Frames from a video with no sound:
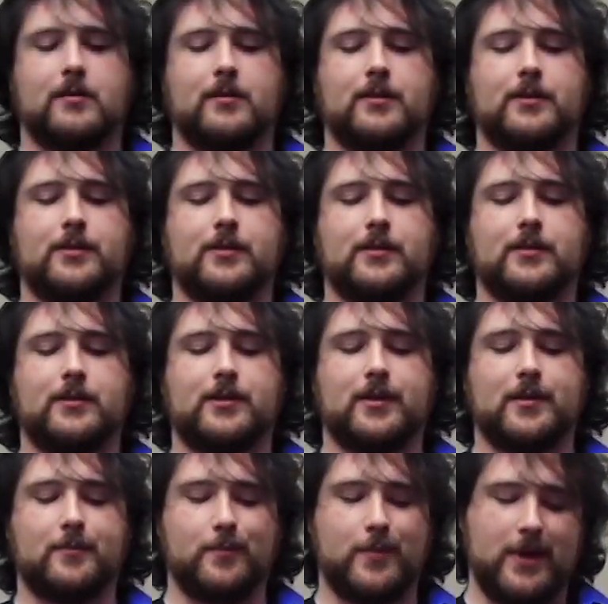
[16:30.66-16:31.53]
this
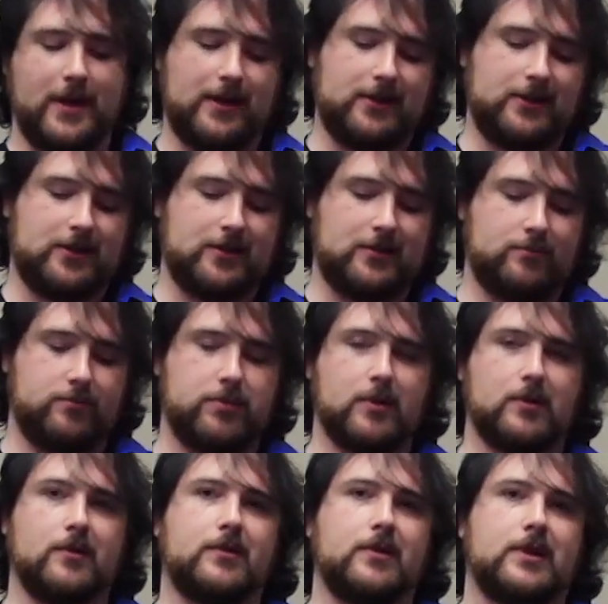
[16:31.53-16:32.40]
is the best
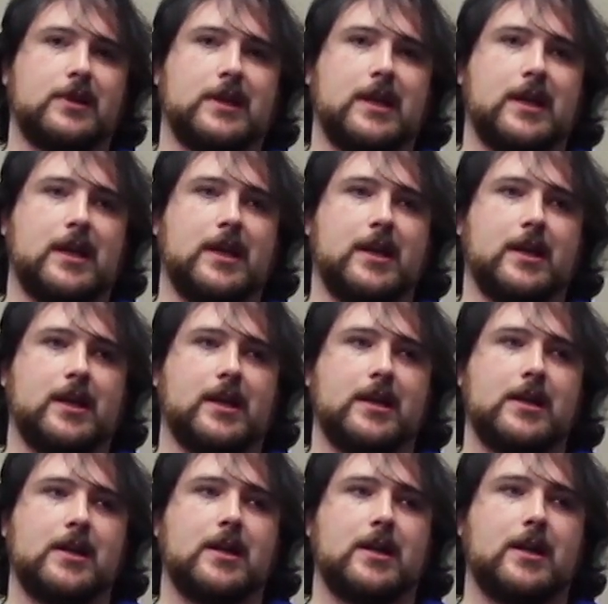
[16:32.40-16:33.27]
birthday
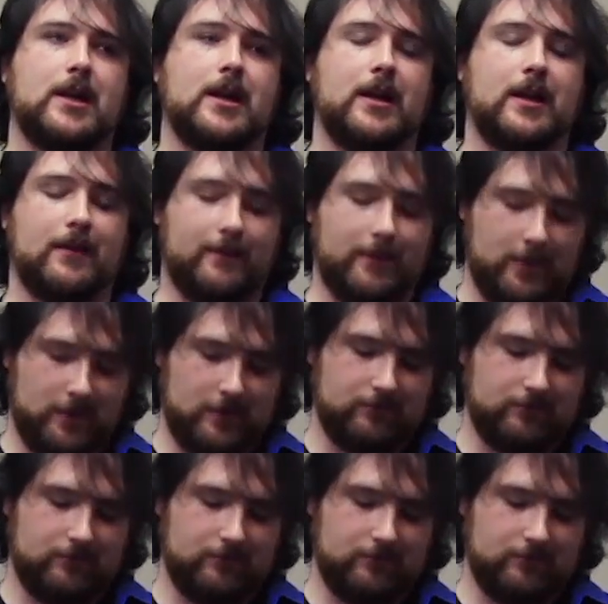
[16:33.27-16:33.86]
ever.